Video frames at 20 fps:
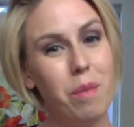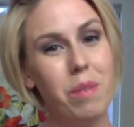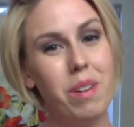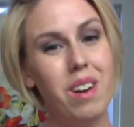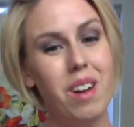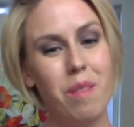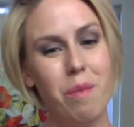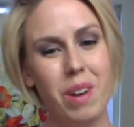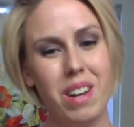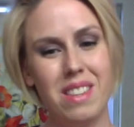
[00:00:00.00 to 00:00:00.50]
but
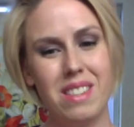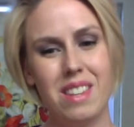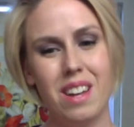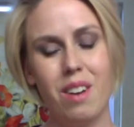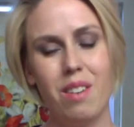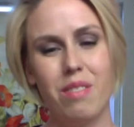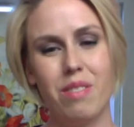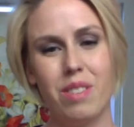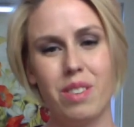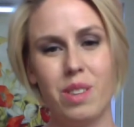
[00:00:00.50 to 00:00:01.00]
not
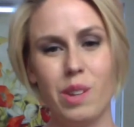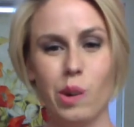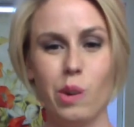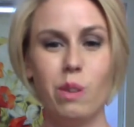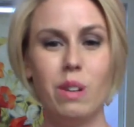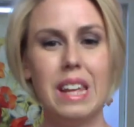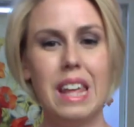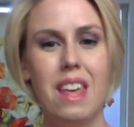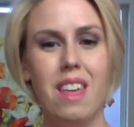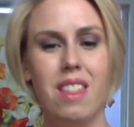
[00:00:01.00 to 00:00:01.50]
myself.
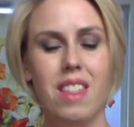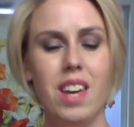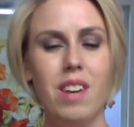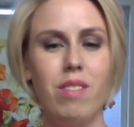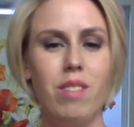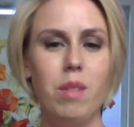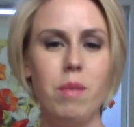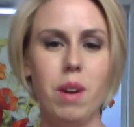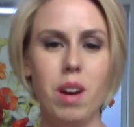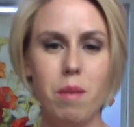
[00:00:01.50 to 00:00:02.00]
So
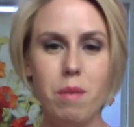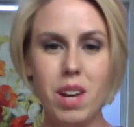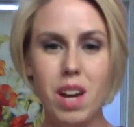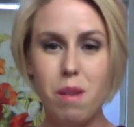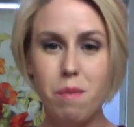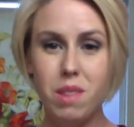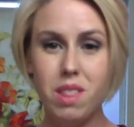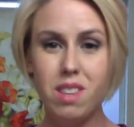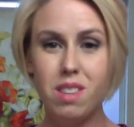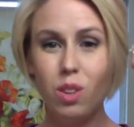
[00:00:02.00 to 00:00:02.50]
thankfully my hubby
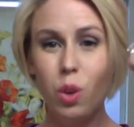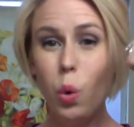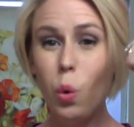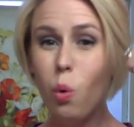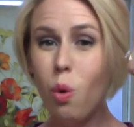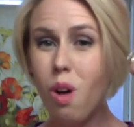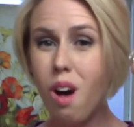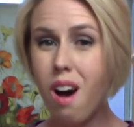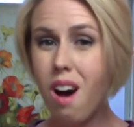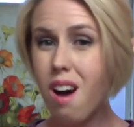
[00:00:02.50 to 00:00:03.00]
got me this
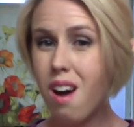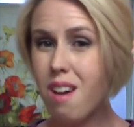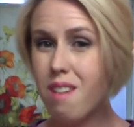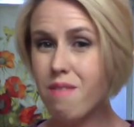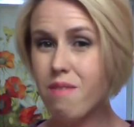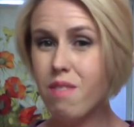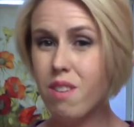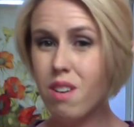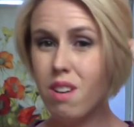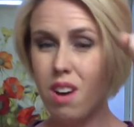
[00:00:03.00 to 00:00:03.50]
cool
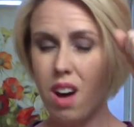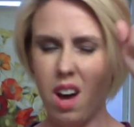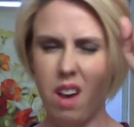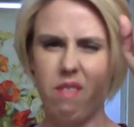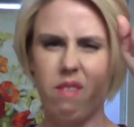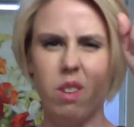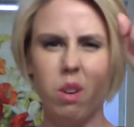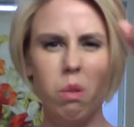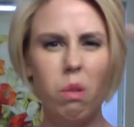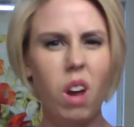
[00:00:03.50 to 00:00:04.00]

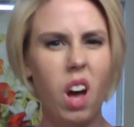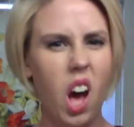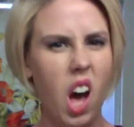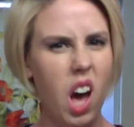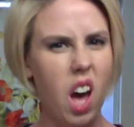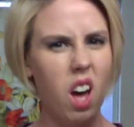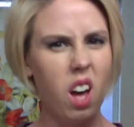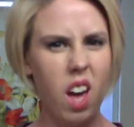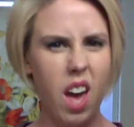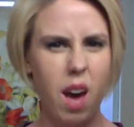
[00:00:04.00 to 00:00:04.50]

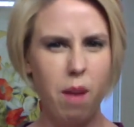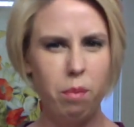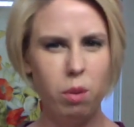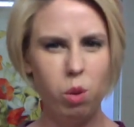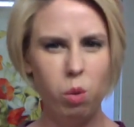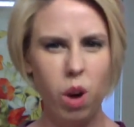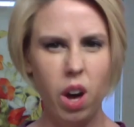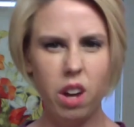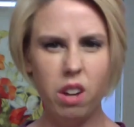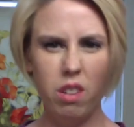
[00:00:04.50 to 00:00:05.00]

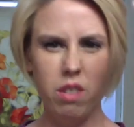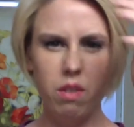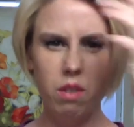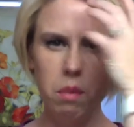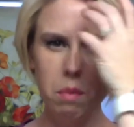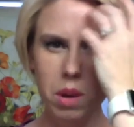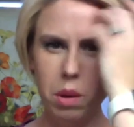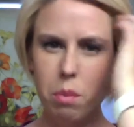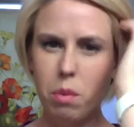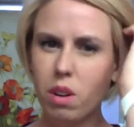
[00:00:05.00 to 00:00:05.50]
Apple Watch for
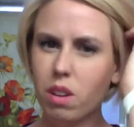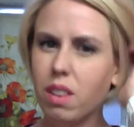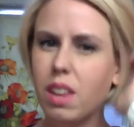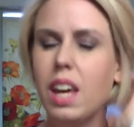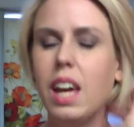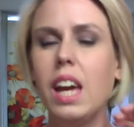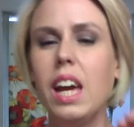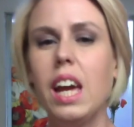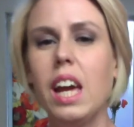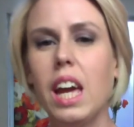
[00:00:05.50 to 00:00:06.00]
my
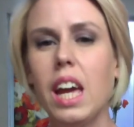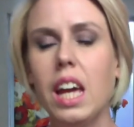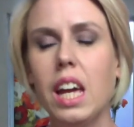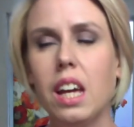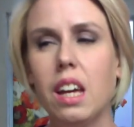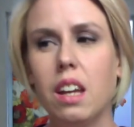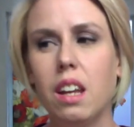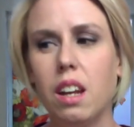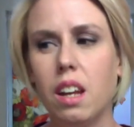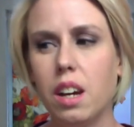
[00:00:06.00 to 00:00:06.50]
birthday,
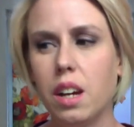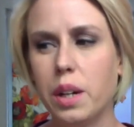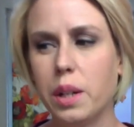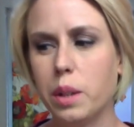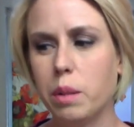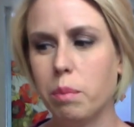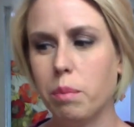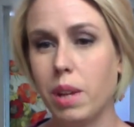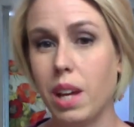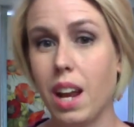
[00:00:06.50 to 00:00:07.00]
and
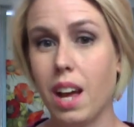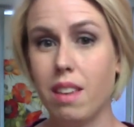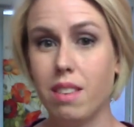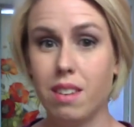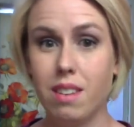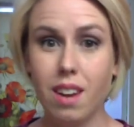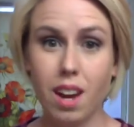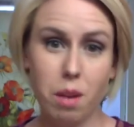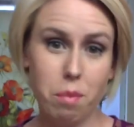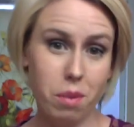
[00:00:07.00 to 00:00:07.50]
it has a
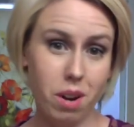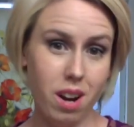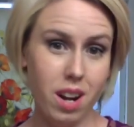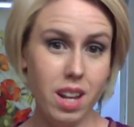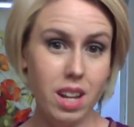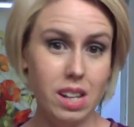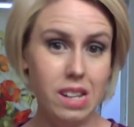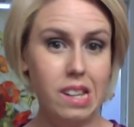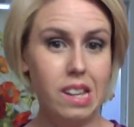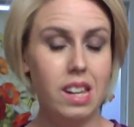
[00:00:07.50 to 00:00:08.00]
timer on
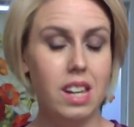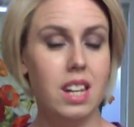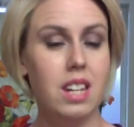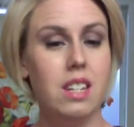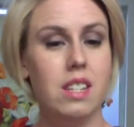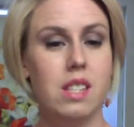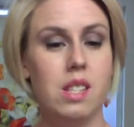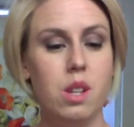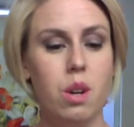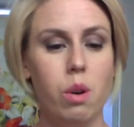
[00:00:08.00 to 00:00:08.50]
it.
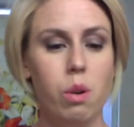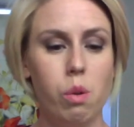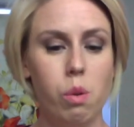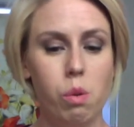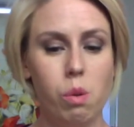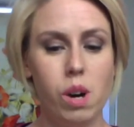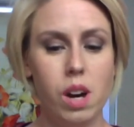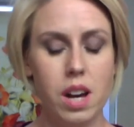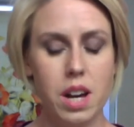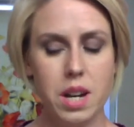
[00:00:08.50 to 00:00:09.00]

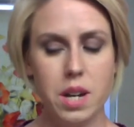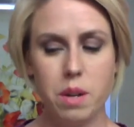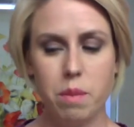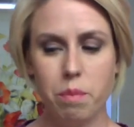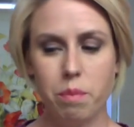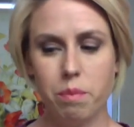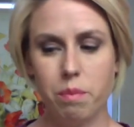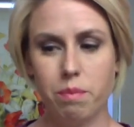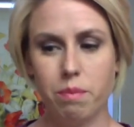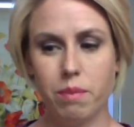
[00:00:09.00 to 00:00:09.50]
So
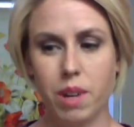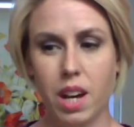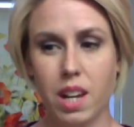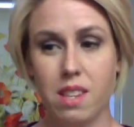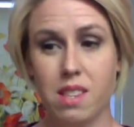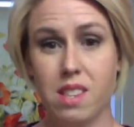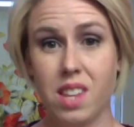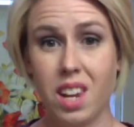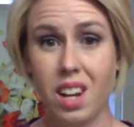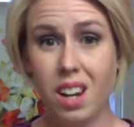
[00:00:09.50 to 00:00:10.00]
I
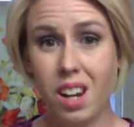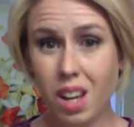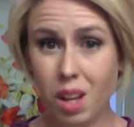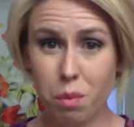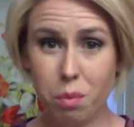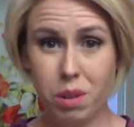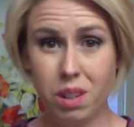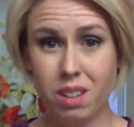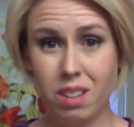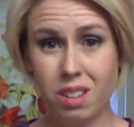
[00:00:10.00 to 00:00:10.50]
set it up.